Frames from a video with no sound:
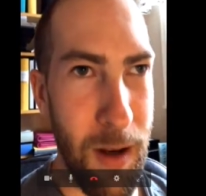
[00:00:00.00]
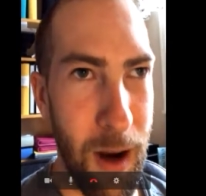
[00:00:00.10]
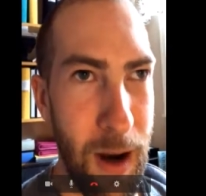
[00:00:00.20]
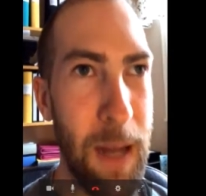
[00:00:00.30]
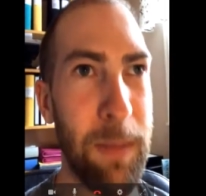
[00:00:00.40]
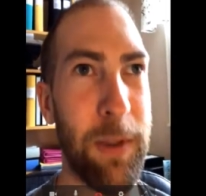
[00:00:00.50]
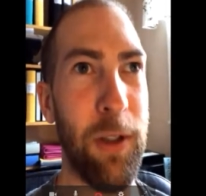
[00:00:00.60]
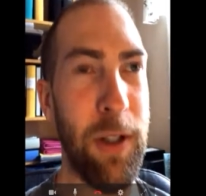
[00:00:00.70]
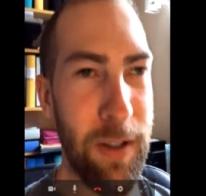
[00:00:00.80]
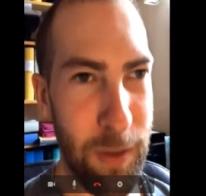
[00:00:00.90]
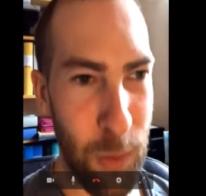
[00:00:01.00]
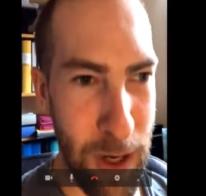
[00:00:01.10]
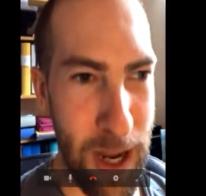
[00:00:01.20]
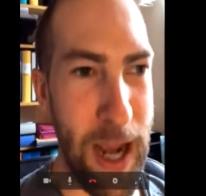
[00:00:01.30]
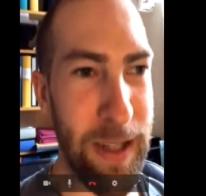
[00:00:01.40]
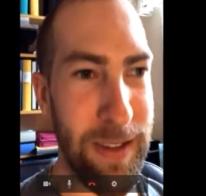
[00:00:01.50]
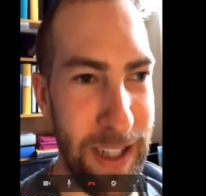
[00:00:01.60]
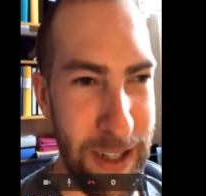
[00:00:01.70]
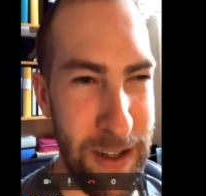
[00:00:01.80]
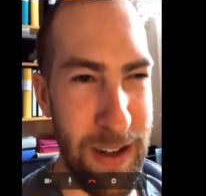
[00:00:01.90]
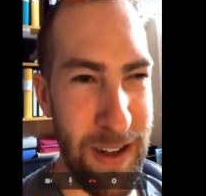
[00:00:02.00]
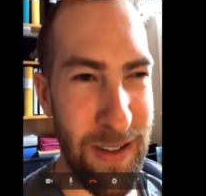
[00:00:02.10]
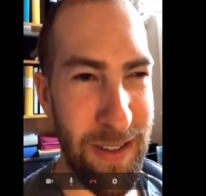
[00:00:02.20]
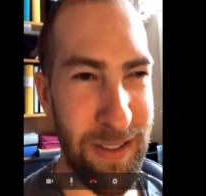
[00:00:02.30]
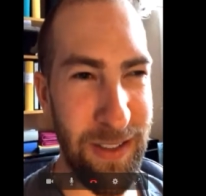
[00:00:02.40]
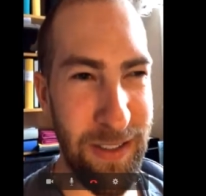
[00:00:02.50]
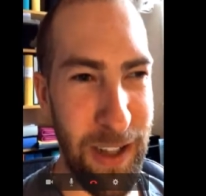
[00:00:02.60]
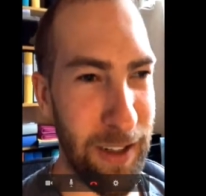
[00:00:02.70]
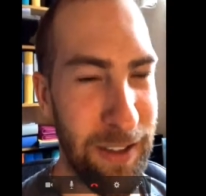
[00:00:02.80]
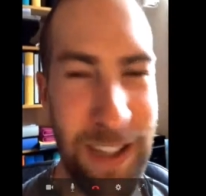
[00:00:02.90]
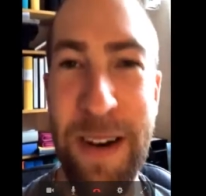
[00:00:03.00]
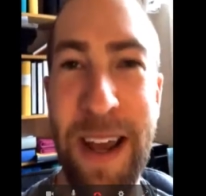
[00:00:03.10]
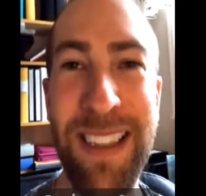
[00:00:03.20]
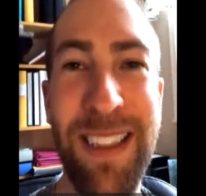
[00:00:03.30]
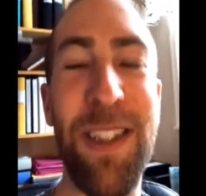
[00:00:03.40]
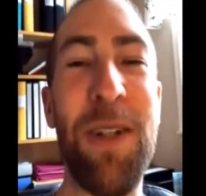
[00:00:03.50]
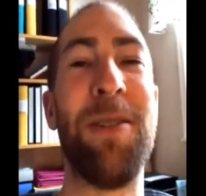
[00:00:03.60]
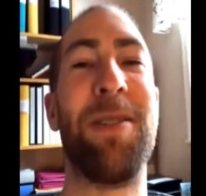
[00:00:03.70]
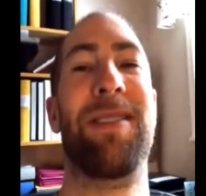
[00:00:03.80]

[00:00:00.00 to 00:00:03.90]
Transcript: I am turning 28 in like 10 days or so.